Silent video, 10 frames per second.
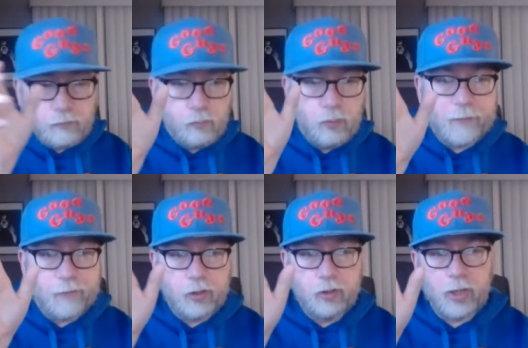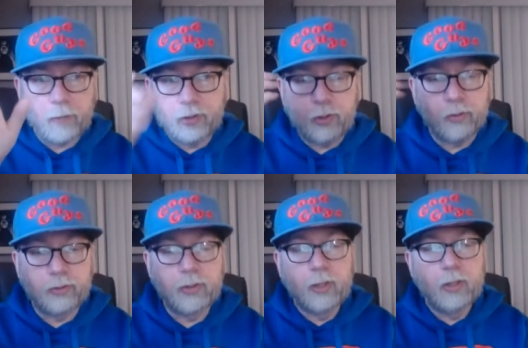whenever I could, I would
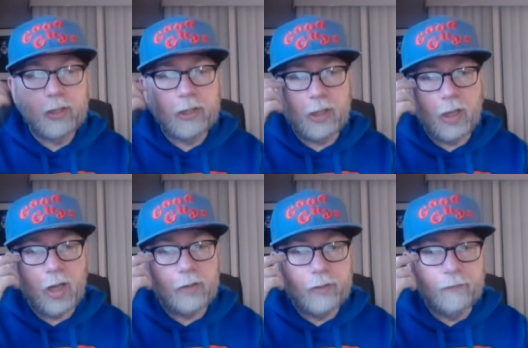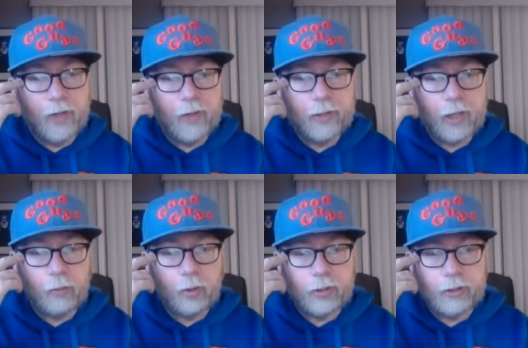choose the variant
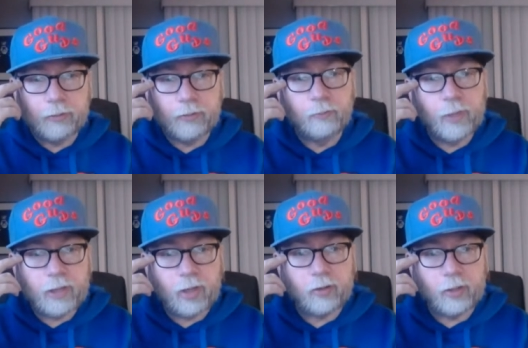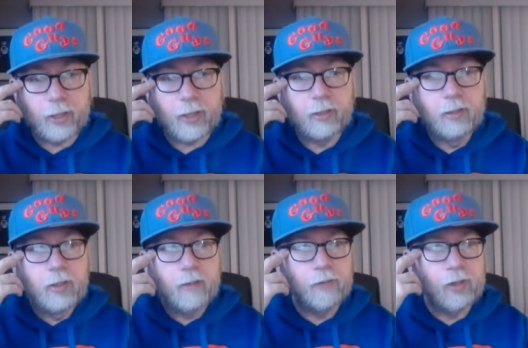artwork, because it was much harder to get.
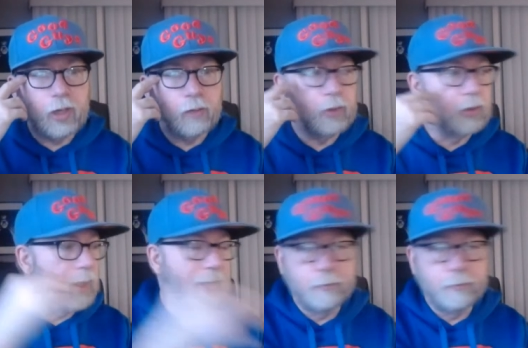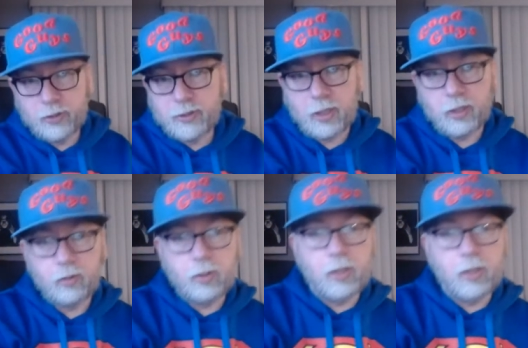Variant artwork on the books sell out a